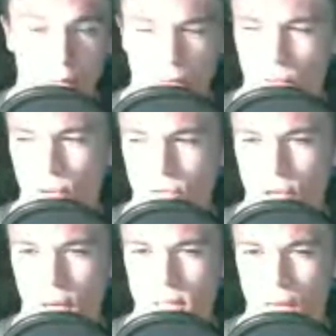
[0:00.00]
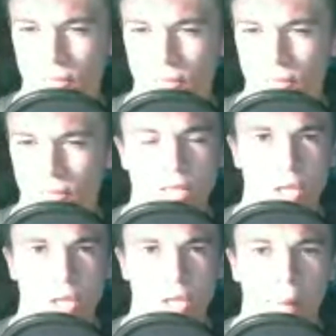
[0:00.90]
Well, not jerks. I think he just does
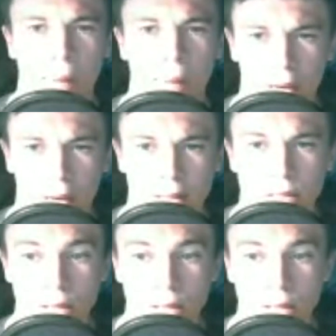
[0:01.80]
a lot of power cleans,